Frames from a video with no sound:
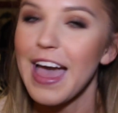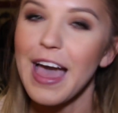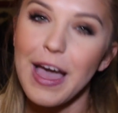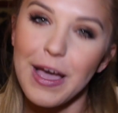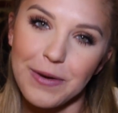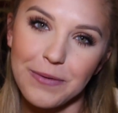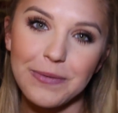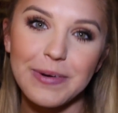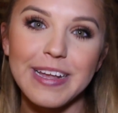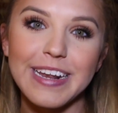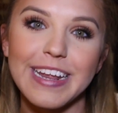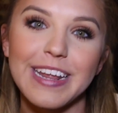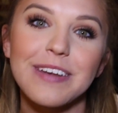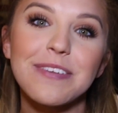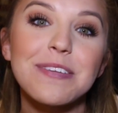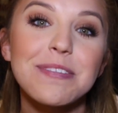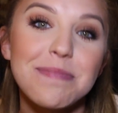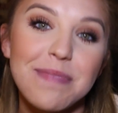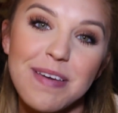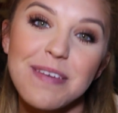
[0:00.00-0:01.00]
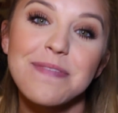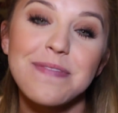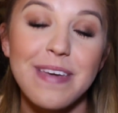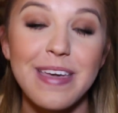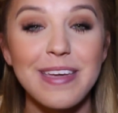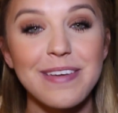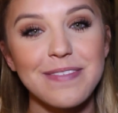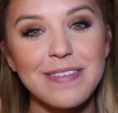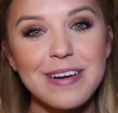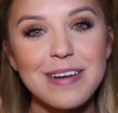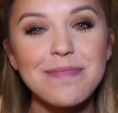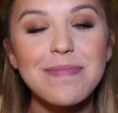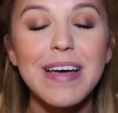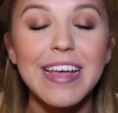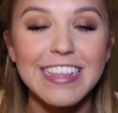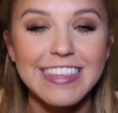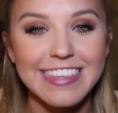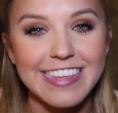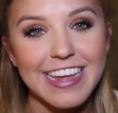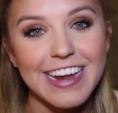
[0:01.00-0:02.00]
I went in with my favorite
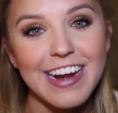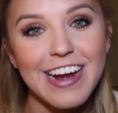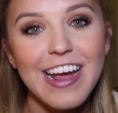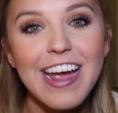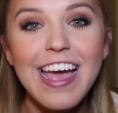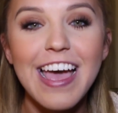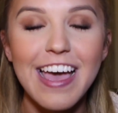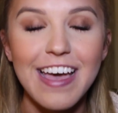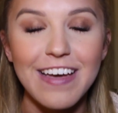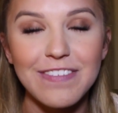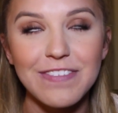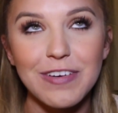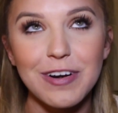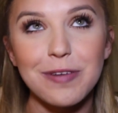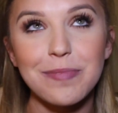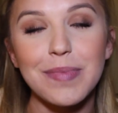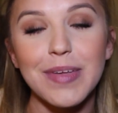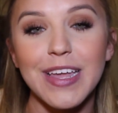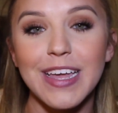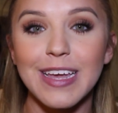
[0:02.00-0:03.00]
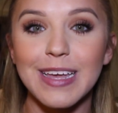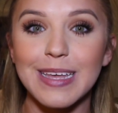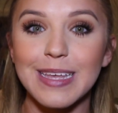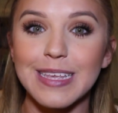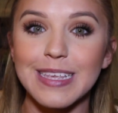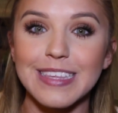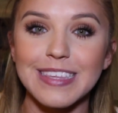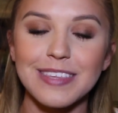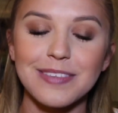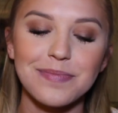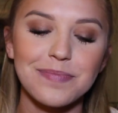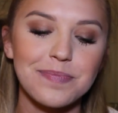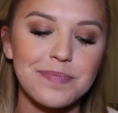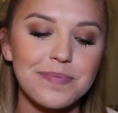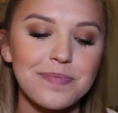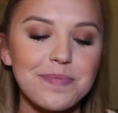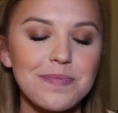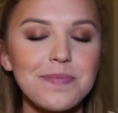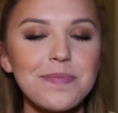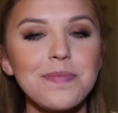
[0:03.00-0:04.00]
mascara ever because
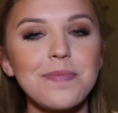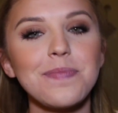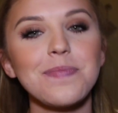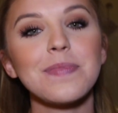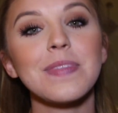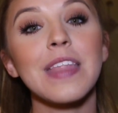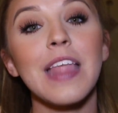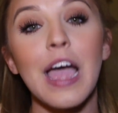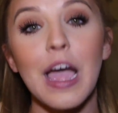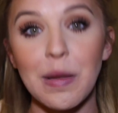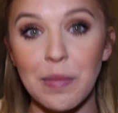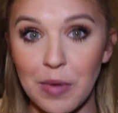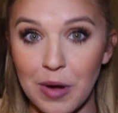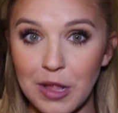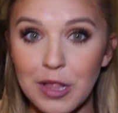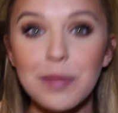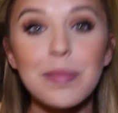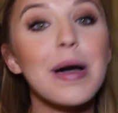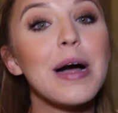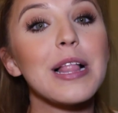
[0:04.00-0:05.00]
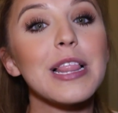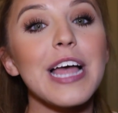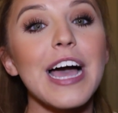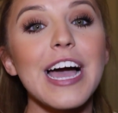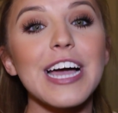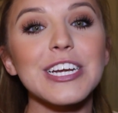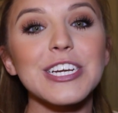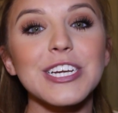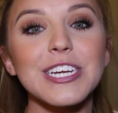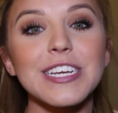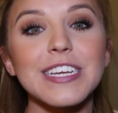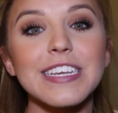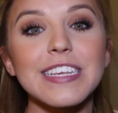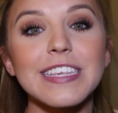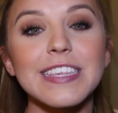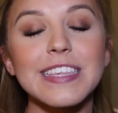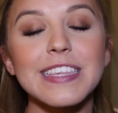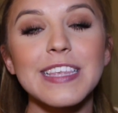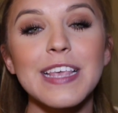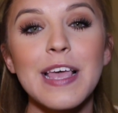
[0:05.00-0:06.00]
I'm all about
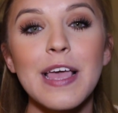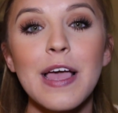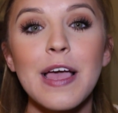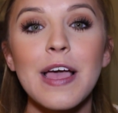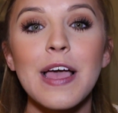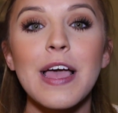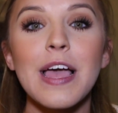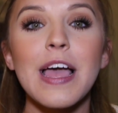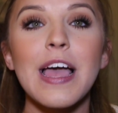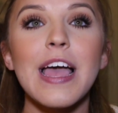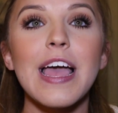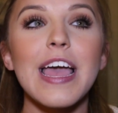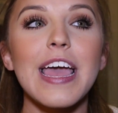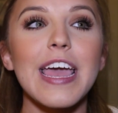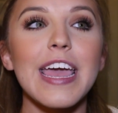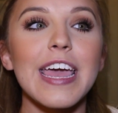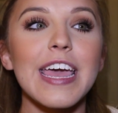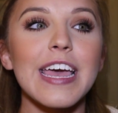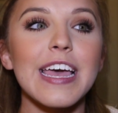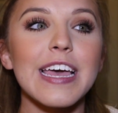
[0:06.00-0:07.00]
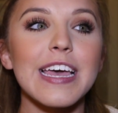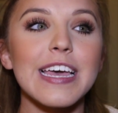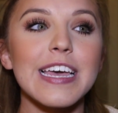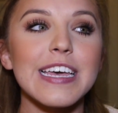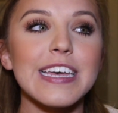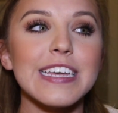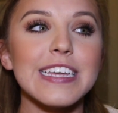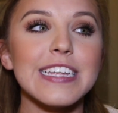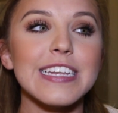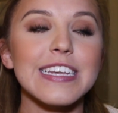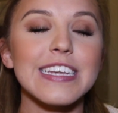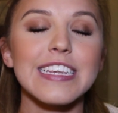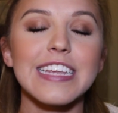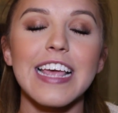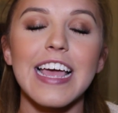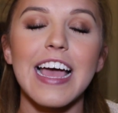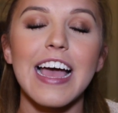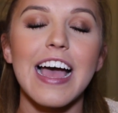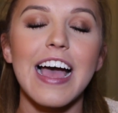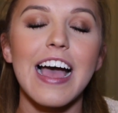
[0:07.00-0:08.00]
lashes, and
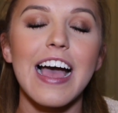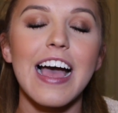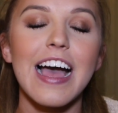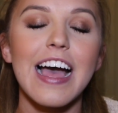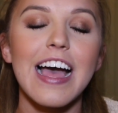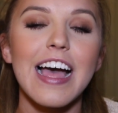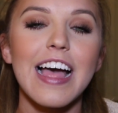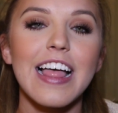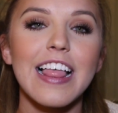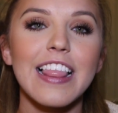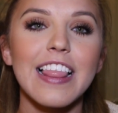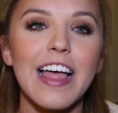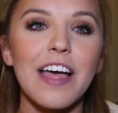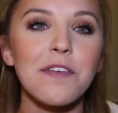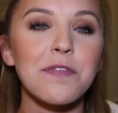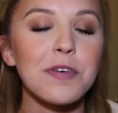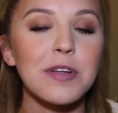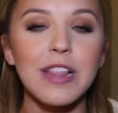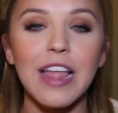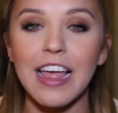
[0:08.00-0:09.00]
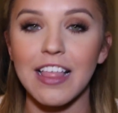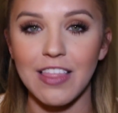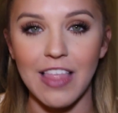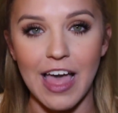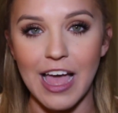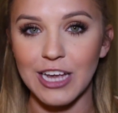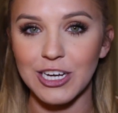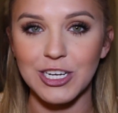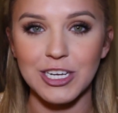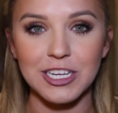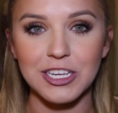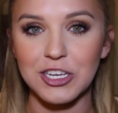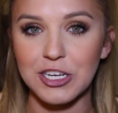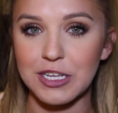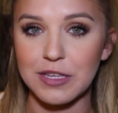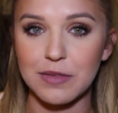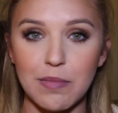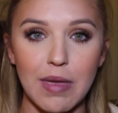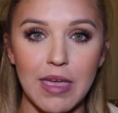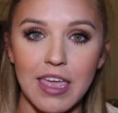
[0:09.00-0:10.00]
I feel like lashes
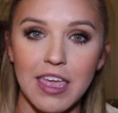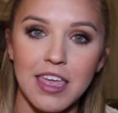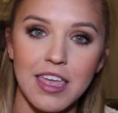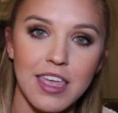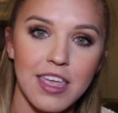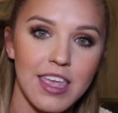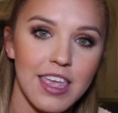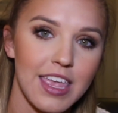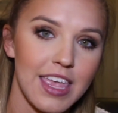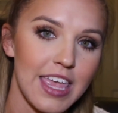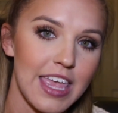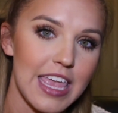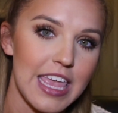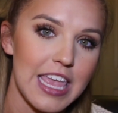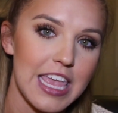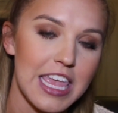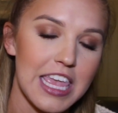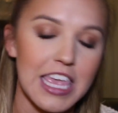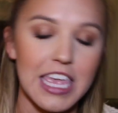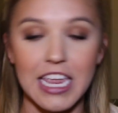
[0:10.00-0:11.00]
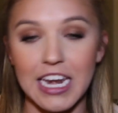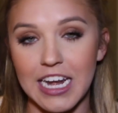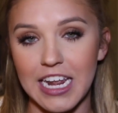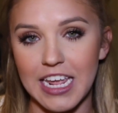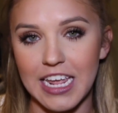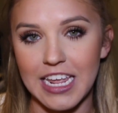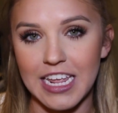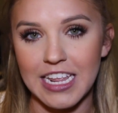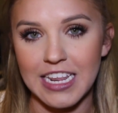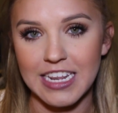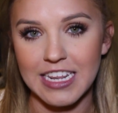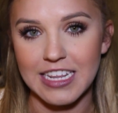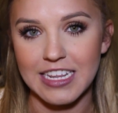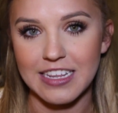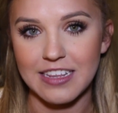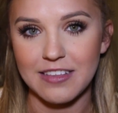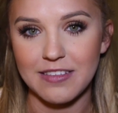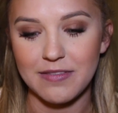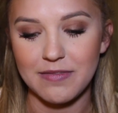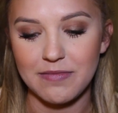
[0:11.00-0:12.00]
make any
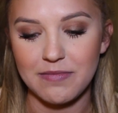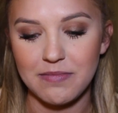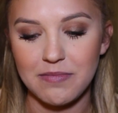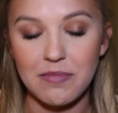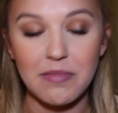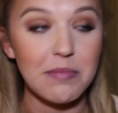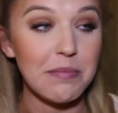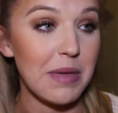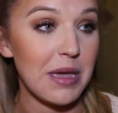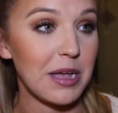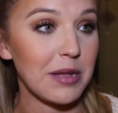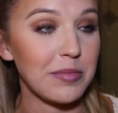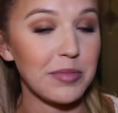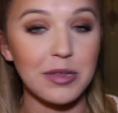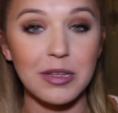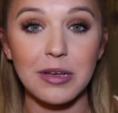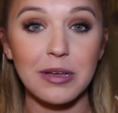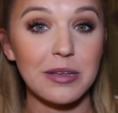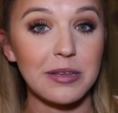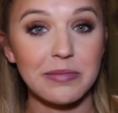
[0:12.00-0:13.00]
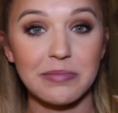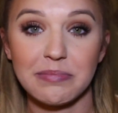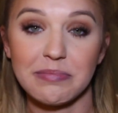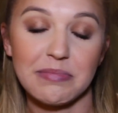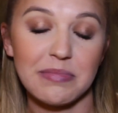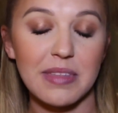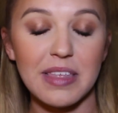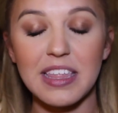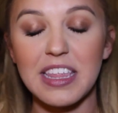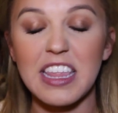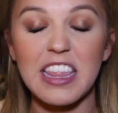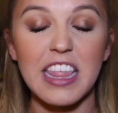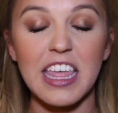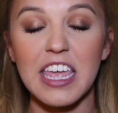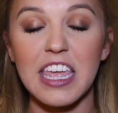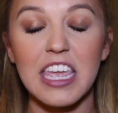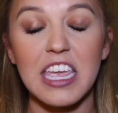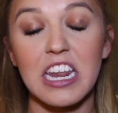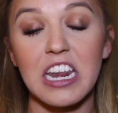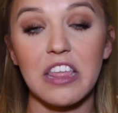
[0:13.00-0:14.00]
makeup look,
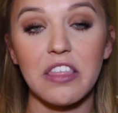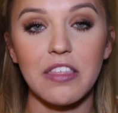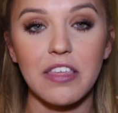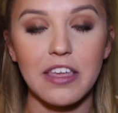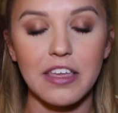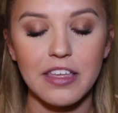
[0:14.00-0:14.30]
like anything.